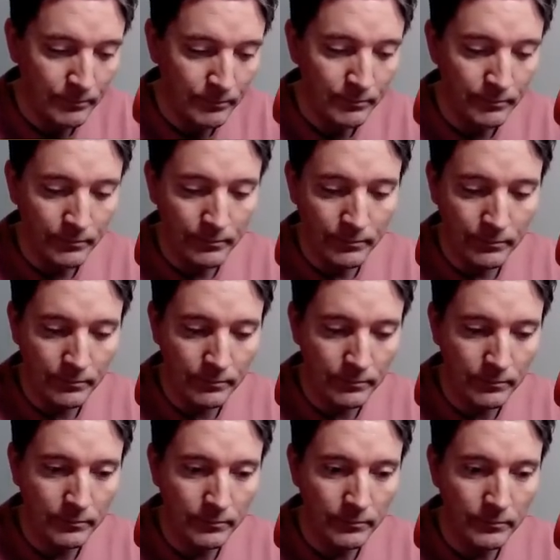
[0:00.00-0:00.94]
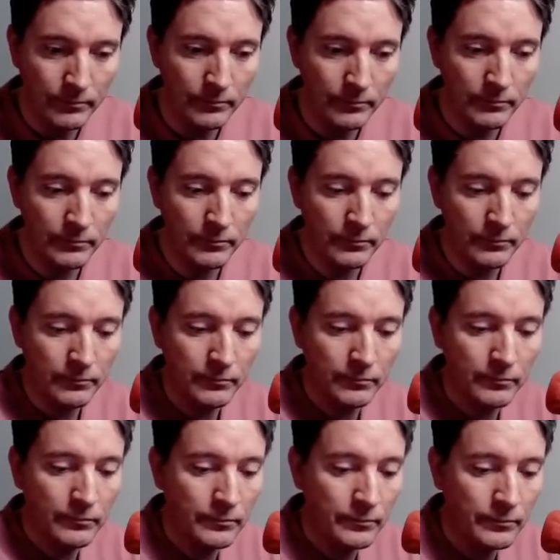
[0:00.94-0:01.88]

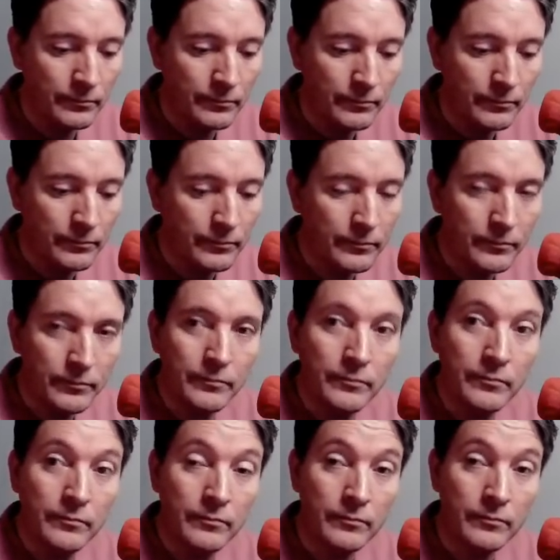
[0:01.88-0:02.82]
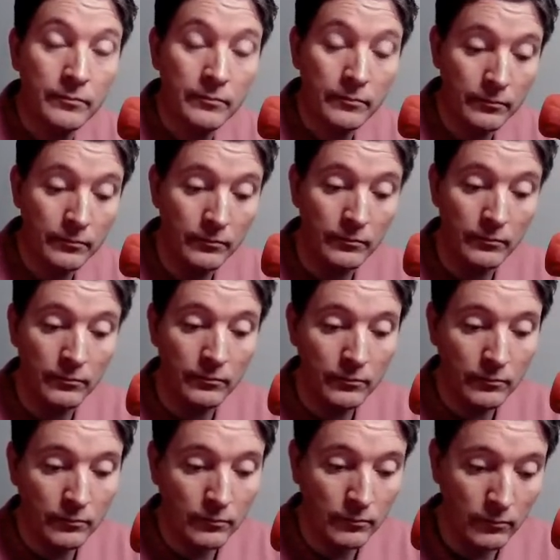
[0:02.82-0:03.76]

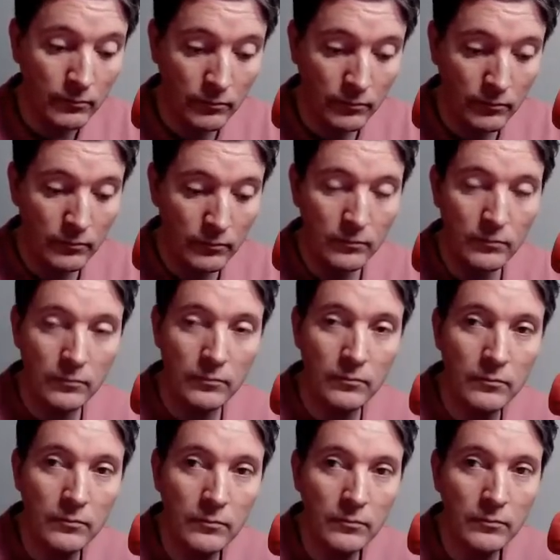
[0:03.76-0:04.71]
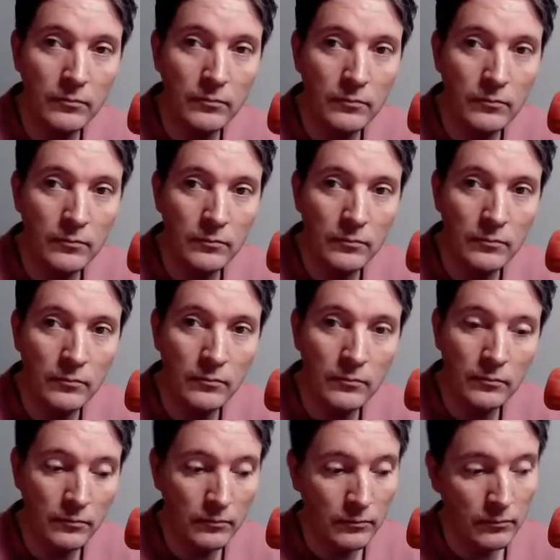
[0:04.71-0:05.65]

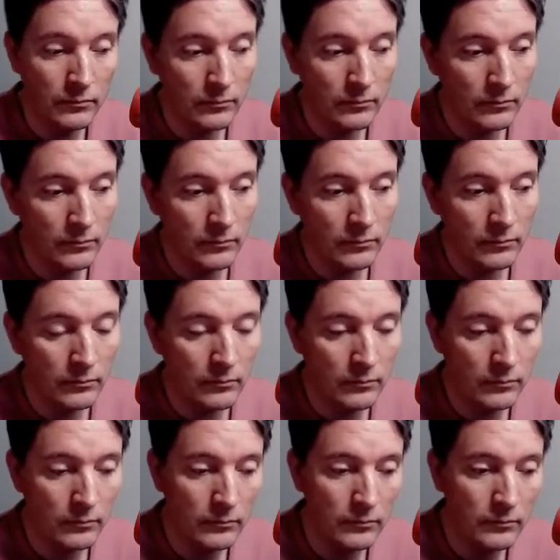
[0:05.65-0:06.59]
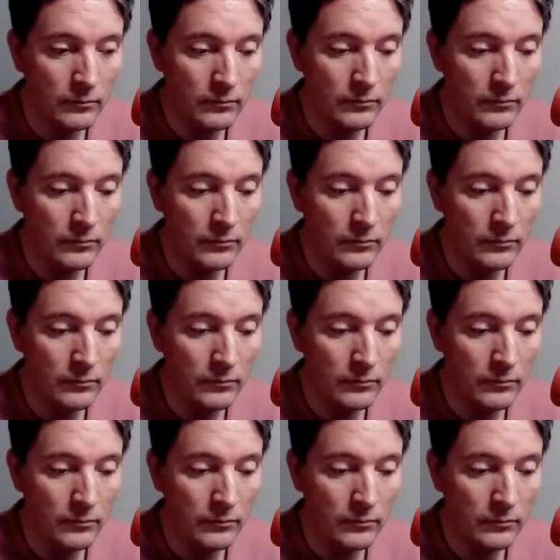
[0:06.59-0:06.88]
(silent)